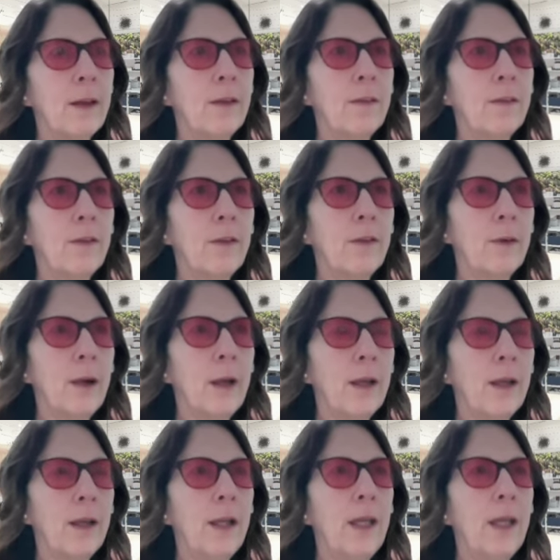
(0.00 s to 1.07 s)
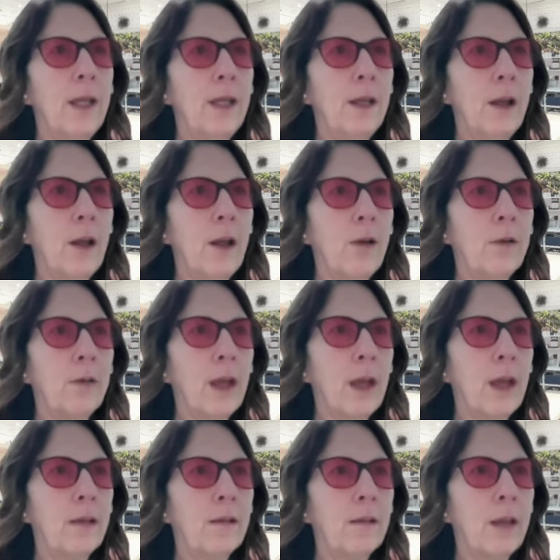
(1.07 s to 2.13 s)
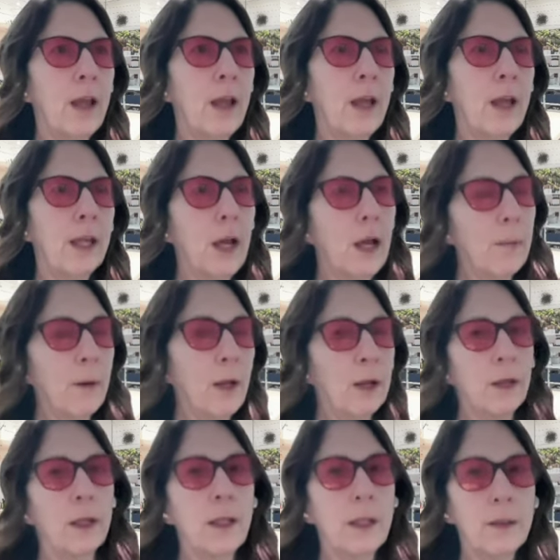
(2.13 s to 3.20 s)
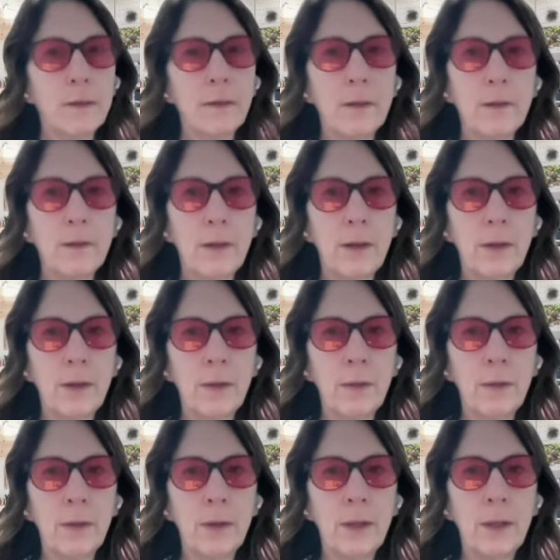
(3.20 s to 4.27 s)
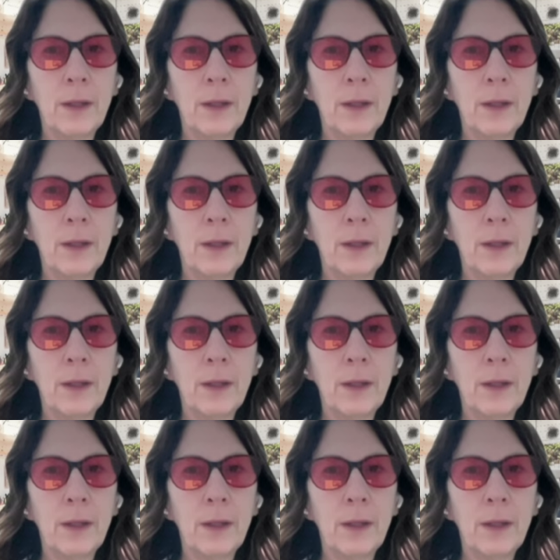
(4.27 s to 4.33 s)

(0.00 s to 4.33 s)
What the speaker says: into an ego that's like, I'm not going to listen to you.